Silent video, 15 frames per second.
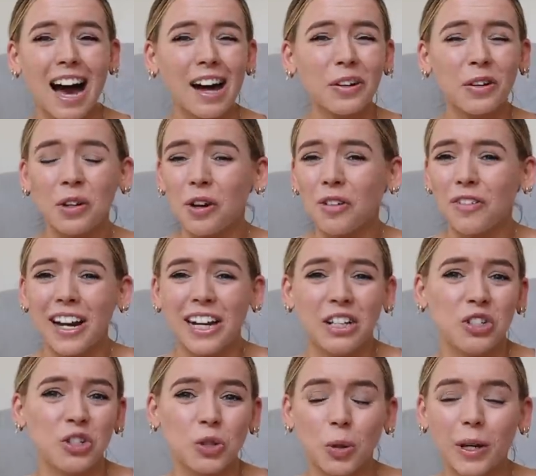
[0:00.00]
I don't know if I'd
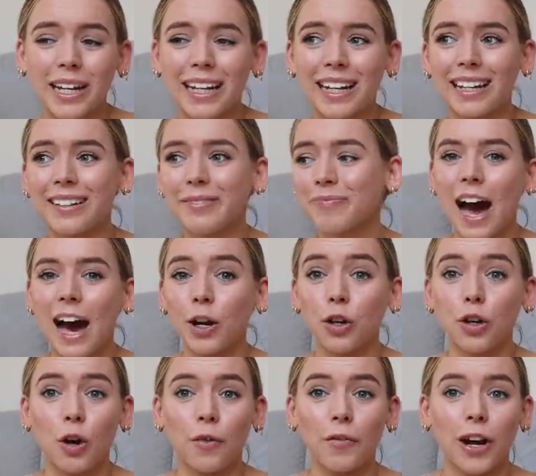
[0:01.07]
enjoy it. I
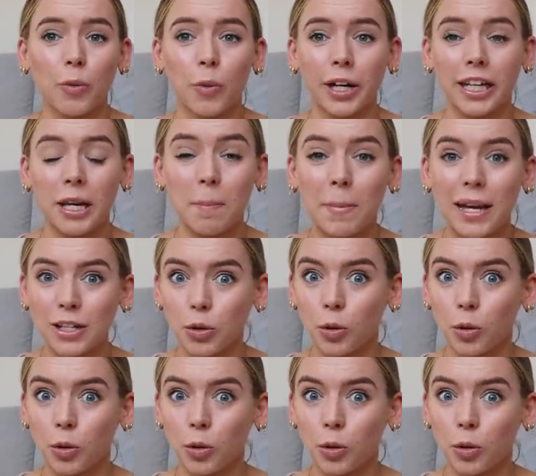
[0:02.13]
don't know if I want to commit